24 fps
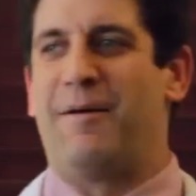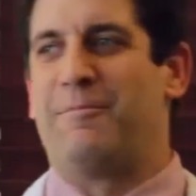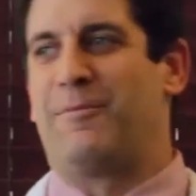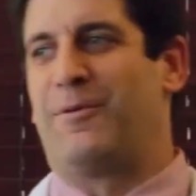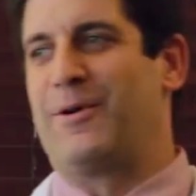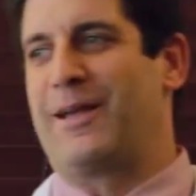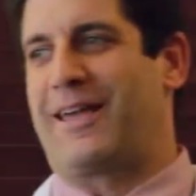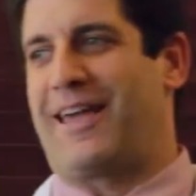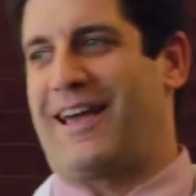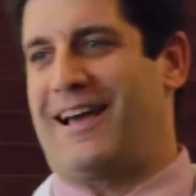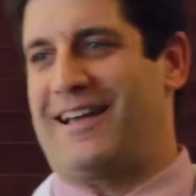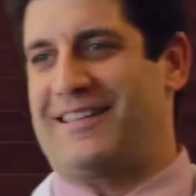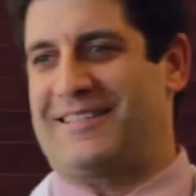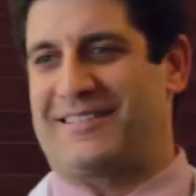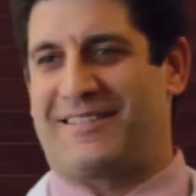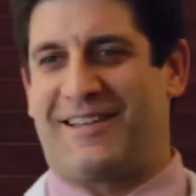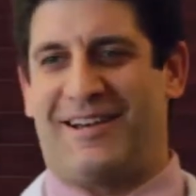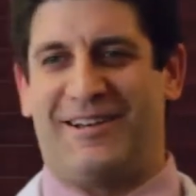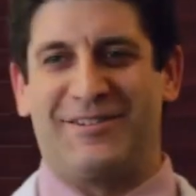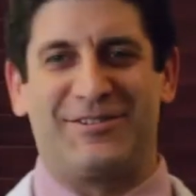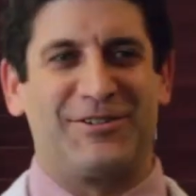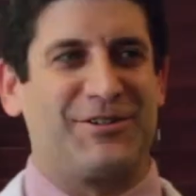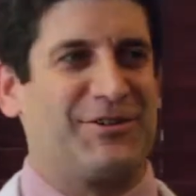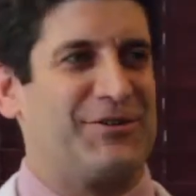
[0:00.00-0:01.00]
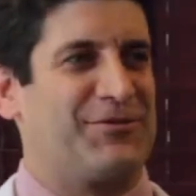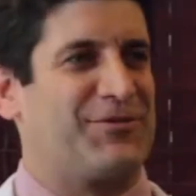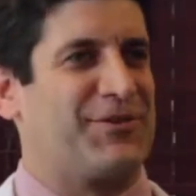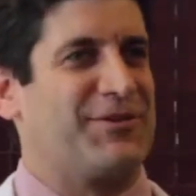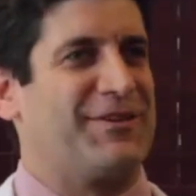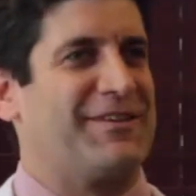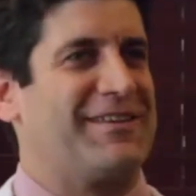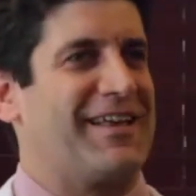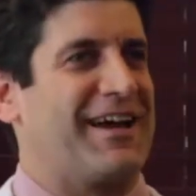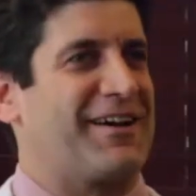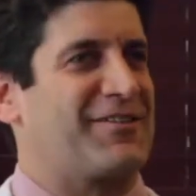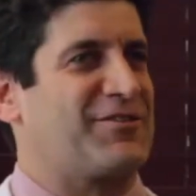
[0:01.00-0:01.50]
we can't schedule you for
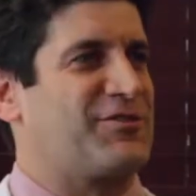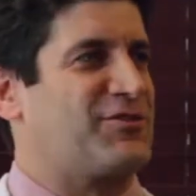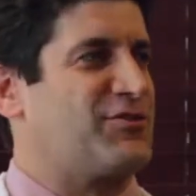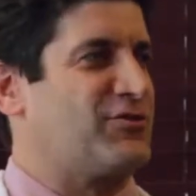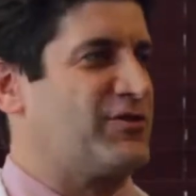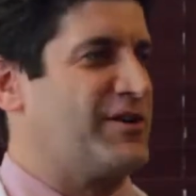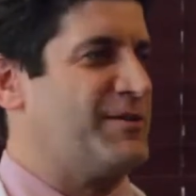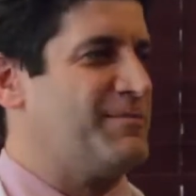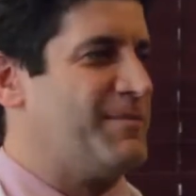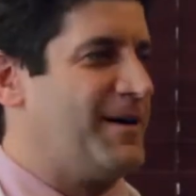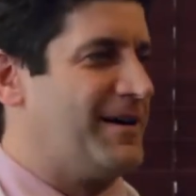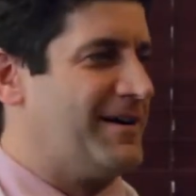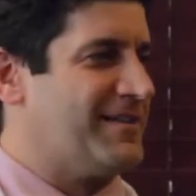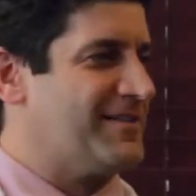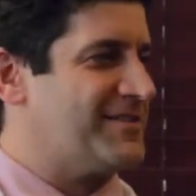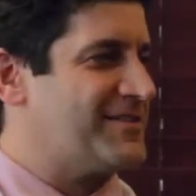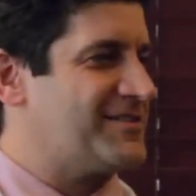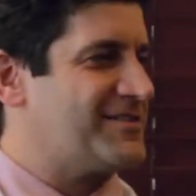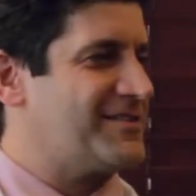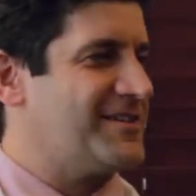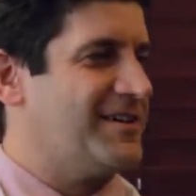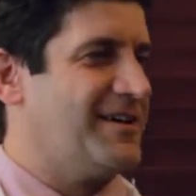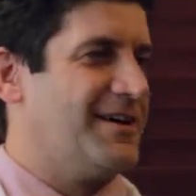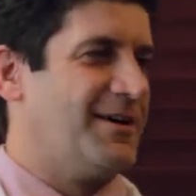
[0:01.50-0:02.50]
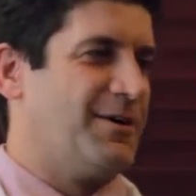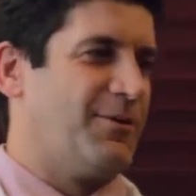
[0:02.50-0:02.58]
the next 3 months.